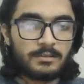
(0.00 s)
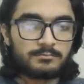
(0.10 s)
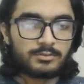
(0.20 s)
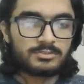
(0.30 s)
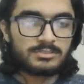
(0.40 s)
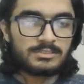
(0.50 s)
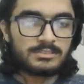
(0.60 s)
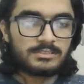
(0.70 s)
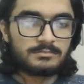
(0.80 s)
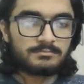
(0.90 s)

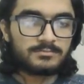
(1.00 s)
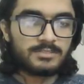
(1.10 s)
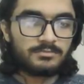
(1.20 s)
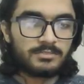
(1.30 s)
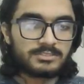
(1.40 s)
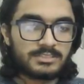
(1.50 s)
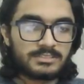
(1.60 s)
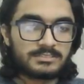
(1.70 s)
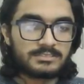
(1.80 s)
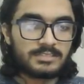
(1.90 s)
Mostly the function
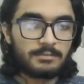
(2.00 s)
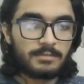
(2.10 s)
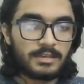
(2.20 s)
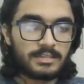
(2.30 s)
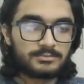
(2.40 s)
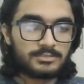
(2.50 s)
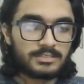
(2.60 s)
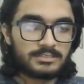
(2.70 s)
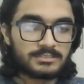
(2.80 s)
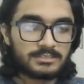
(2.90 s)
is same as we
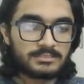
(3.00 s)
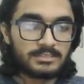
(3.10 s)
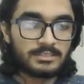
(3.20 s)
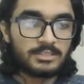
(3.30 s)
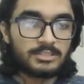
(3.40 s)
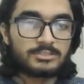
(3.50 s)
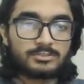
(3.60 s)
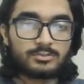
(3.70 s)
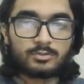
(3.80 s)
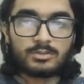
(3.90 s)
are discussing.
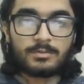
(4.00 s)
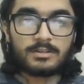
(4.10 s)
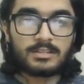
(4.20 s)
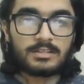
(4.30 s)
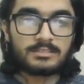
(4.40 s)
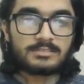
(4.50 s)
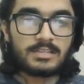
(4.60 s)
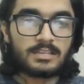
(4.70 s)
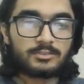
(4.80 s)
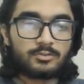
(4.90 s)
So the button is
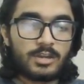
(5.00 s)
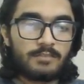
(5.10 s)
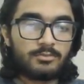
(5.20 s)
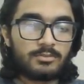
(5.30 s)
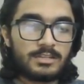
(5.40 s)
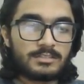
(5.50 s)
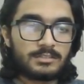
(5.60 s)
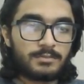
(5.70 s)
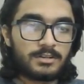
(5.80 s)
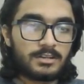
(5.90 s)
linked. You have to link
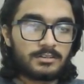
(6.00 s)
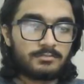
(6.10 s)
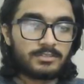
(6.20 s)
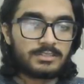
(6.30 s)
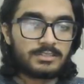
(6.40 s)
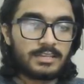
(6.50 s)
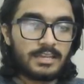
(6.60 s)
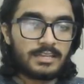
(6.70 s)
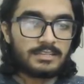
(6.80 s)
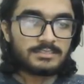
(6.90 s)
the button with
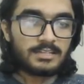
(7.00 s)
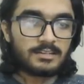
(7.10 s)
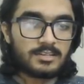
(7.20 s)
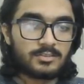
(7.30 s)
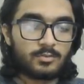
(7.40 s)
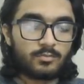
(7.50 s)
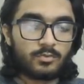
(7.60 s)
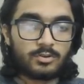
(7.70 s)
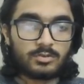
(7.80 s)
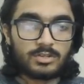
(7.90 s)
the any site, like you
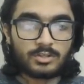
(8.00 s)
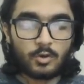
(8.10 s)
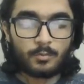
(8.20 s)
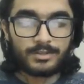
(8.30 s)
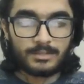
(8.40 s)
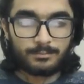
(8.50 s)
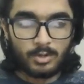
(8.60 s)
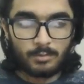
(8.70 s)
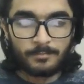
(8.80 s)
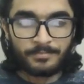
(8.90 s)
want to link open the
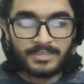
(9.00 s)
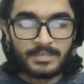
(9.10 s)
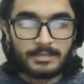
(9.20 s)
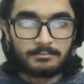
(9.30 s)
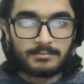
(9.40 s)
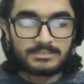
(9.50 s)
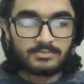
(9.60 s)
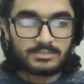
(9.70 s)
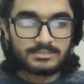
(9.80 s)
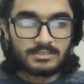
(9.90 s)
pop-up, means
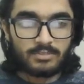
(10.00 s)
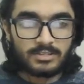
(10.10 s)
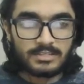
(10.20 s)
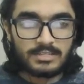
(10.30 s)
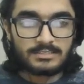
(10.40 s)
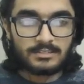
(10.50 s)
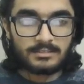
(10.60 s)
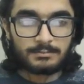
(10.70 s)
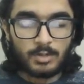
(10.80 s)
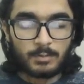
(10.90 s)
when someone click
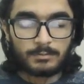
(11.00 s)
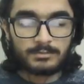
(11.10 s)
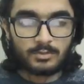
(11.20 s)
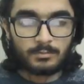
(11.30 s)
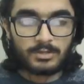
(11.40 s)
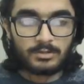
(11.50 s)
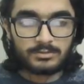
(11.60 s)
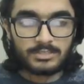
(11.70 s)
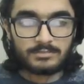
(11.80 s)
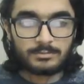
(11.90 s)
the pop-up is open
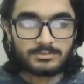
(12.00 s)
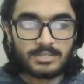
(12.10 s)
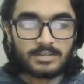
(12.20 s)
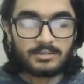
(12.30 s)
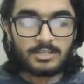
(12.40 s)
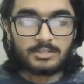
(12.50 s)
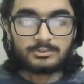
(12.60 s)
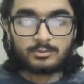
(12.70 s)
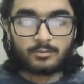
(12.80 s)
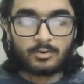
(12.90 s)
on the website.
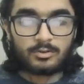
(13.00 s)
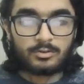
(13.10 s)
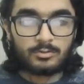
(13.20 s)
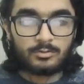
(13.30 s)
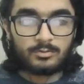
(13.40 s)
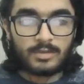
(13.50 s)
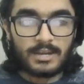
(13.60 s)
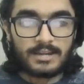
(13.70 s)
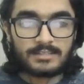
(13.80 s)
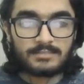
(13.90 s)
You want to
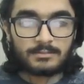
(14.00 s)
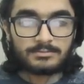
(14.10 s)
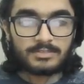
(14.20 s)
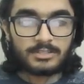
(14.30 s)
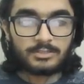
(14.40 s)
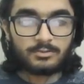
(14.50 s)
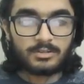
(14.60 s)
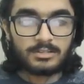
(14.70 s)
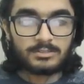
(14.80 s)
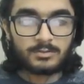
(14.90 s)
add the website
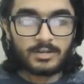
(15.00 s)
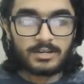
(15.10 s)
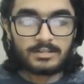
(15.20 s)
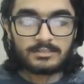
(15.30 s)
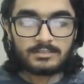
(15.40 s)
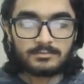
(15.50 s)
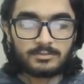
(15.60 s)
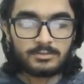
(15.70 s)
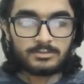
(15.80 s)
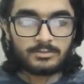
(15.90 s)
URL, you add the
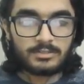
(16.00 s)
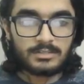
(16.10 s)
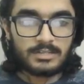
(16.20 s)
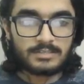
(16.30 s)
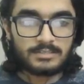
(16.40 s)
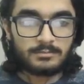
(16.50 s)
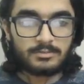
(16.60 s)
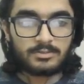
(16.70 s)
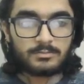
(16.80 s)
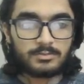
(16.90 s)
URL like
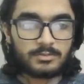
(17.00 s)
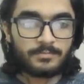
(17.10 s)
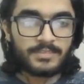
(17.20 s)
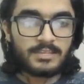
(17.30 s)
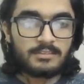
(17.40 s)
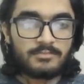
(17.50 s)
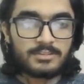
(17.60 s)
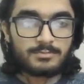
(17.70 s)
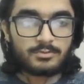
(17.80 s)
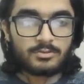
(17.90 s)

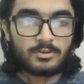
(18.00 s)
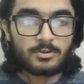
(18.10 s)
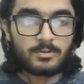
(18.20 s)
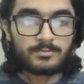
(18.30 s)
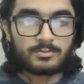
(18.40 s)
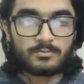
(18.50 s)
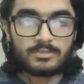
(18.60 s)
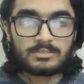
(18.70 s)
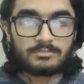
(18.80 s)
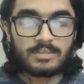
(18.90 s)
www.facebook.com. so
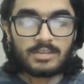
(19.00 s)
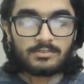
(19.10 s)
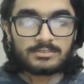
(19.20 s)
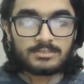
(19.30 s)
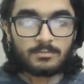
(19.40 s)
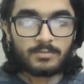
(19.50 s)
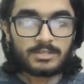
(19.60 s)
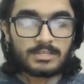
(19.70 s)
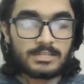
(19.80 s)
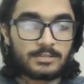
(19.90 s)
whenever
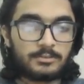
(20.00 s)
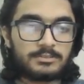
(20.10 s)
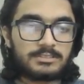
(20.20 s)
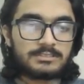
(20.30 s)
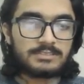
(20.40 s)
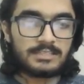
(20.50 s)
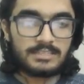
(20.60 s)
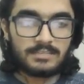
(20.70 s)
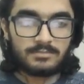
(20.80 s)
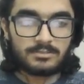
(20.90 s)
someone click on this, then
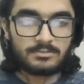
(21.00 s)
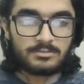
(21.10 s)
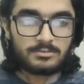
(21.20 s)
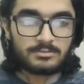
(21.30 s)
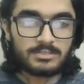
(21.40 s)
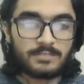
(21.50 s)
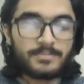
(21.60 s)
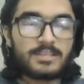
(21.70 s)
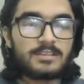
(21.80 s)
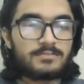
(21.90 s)
they will go to the
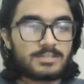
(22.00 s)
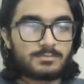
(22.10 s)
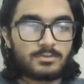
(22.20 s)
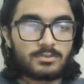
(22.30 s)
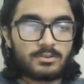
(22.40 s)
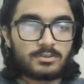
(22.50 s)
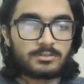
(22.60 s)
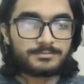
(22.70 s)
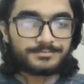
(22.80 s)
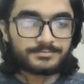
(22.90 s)

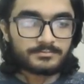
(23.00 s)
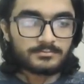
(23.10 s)
facebook.com.